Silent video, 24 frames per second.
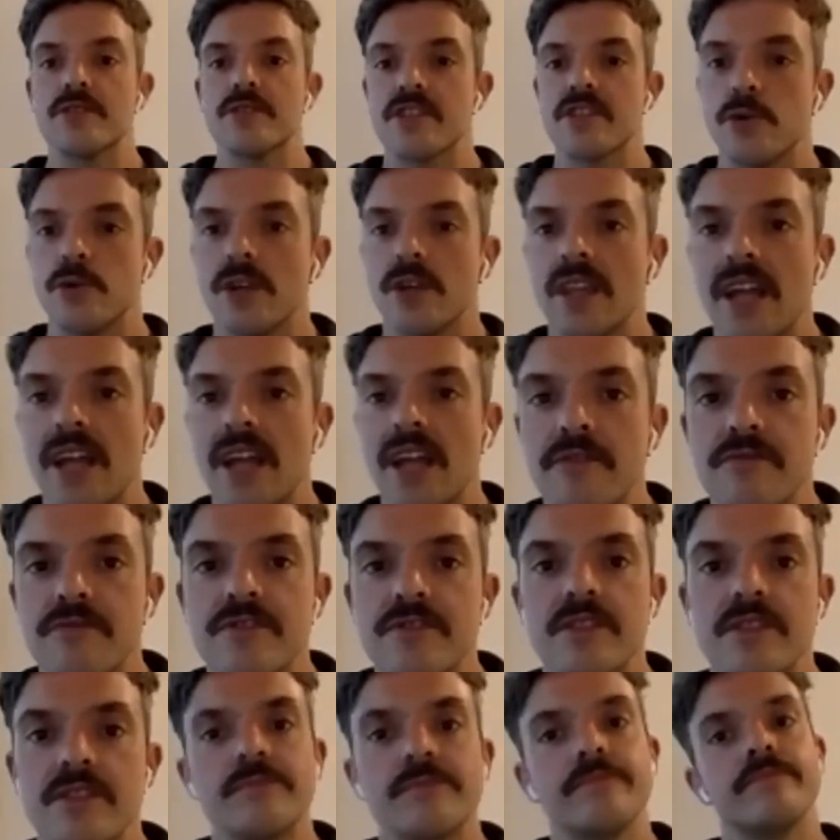to your
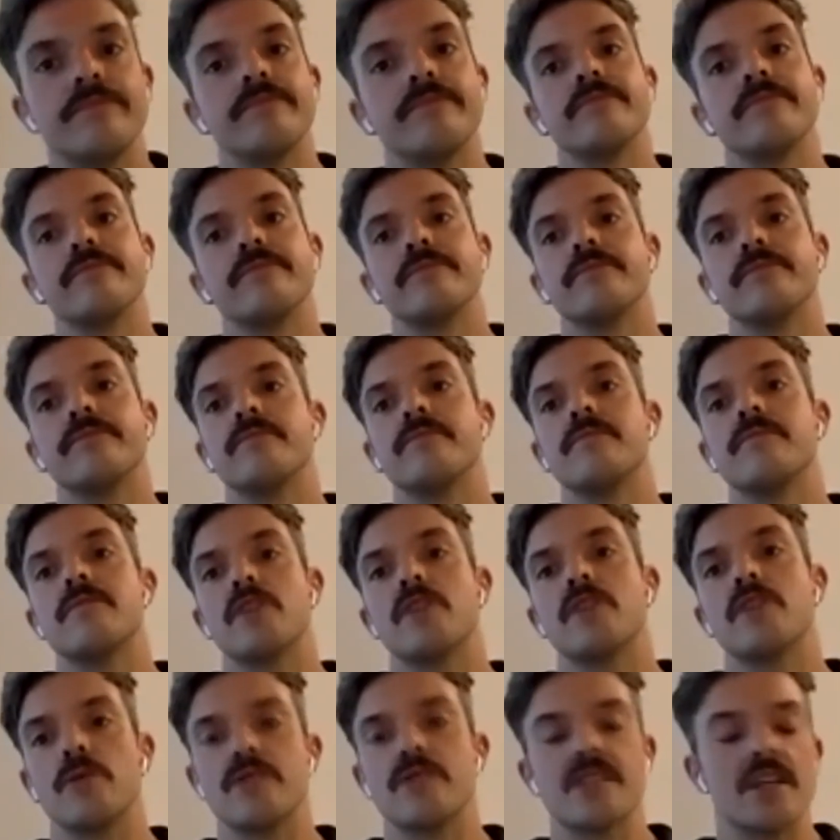left,
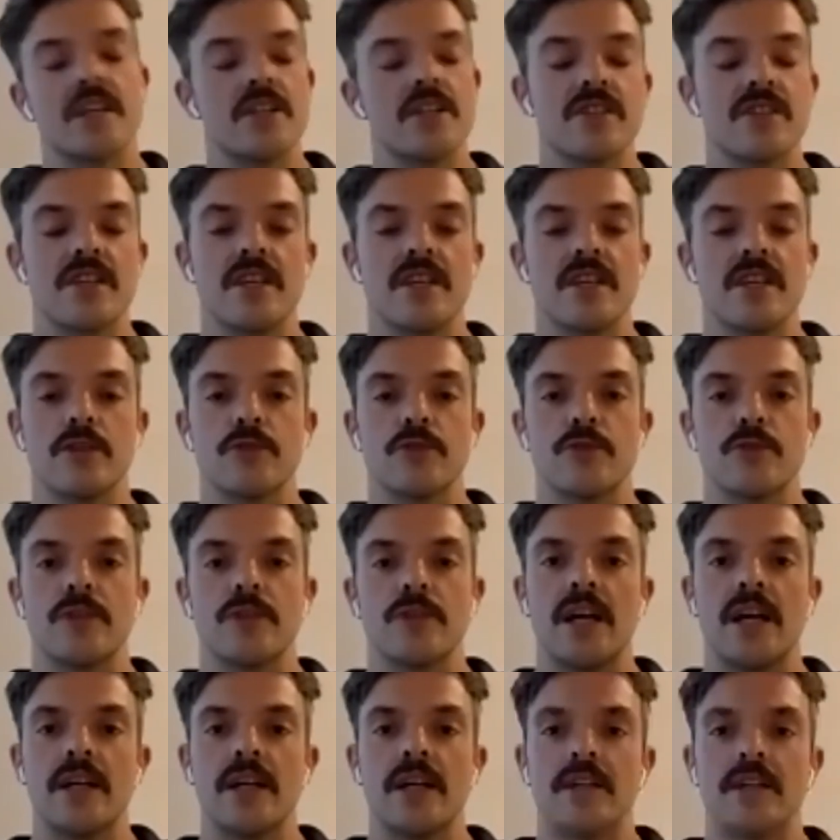toes touch, the heels
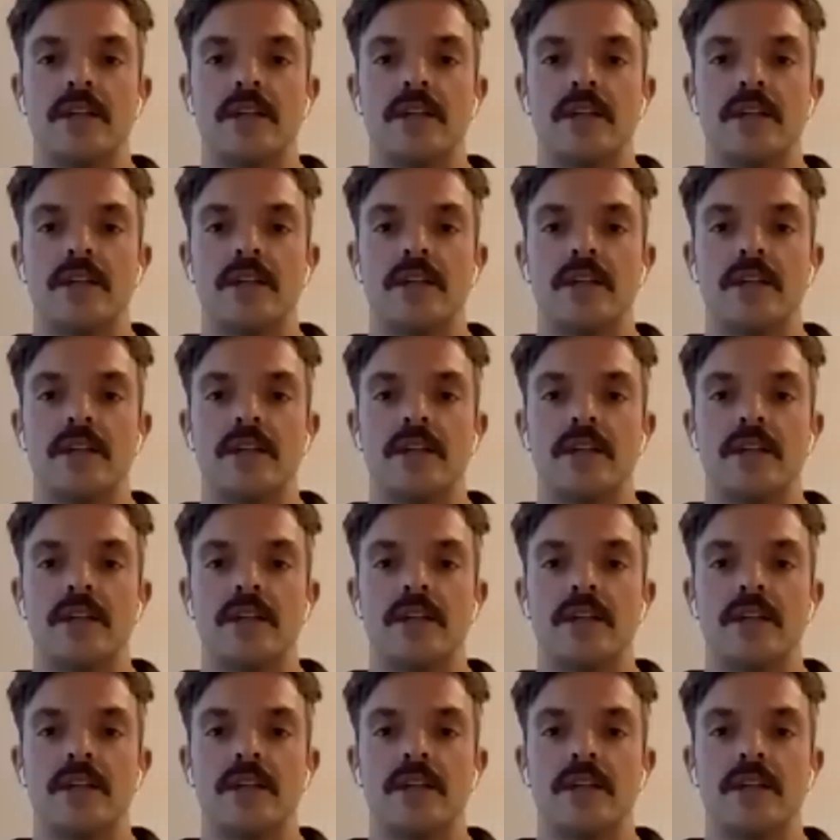relax.